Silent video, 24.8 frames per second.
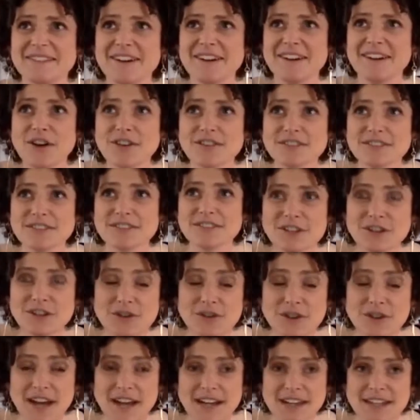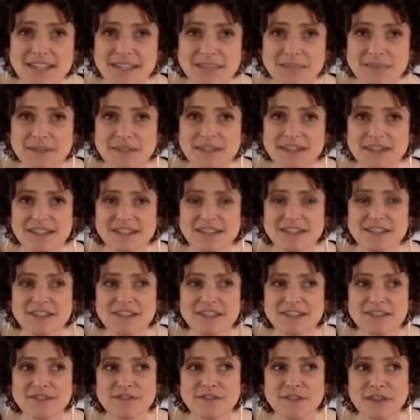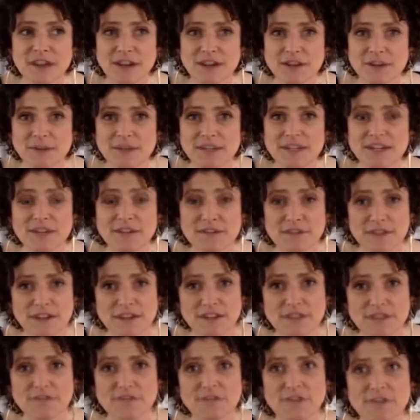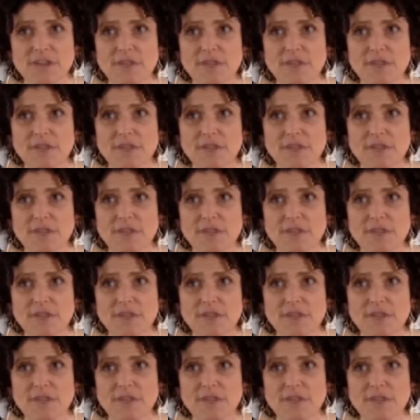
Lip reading: Also, honey has been found to be an effective